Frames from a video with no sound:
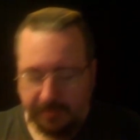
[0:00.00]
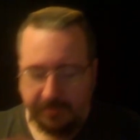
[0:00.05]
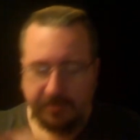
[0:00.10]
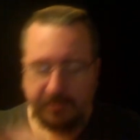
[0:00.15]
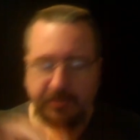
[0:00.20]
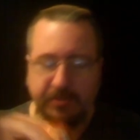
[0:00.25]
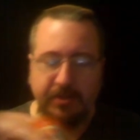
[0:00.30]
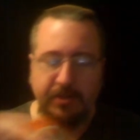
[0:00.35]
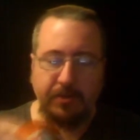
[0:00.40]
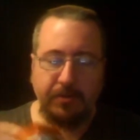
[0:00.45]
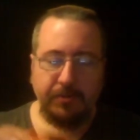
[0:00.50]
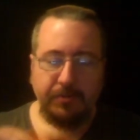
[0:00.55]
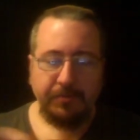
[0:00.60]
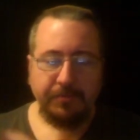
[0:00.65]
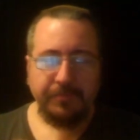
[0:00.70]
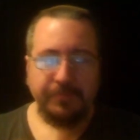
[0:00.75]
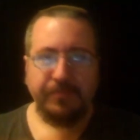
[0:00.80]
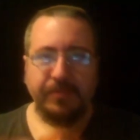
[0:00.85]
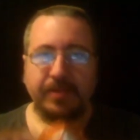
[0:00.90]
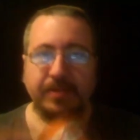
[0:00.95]
So
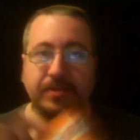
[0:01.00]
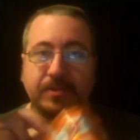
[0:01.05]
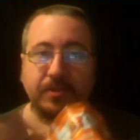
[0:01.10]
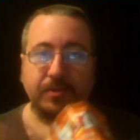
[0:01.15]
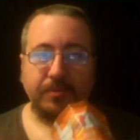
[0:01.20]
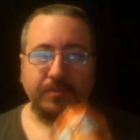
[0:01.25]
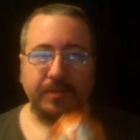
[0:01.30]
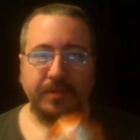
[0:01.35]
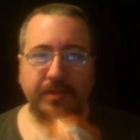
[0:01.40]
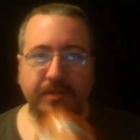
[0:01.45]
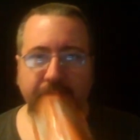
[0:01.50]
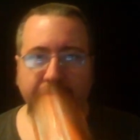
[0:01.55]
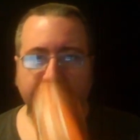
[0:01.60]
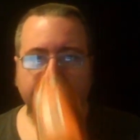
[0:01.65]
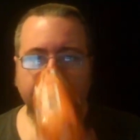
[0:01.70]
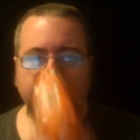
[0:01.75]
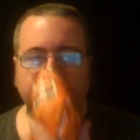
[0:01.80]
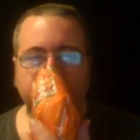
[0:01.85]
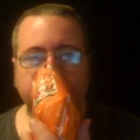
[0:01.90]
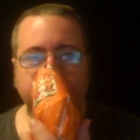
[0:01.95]
let's open these
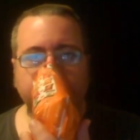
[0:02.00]
up.